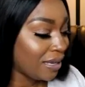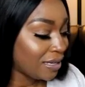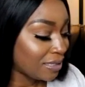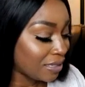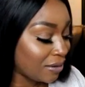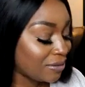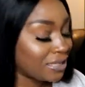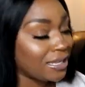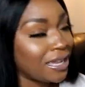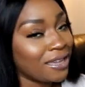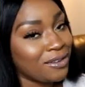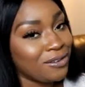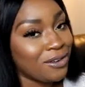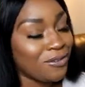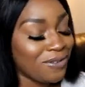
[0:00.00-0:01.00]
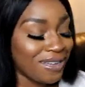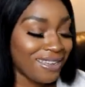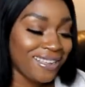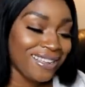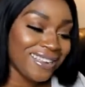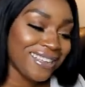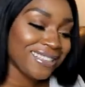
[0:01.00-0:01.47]
so I was like, you know
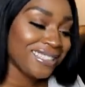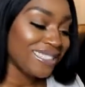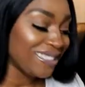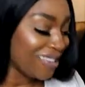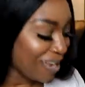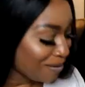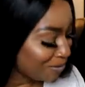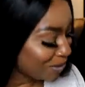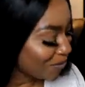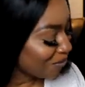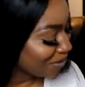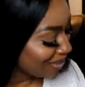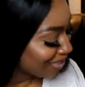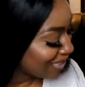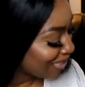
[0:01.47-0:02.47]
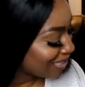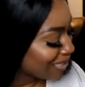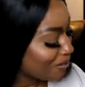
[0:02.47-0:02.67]
what, Ugg snapped on these.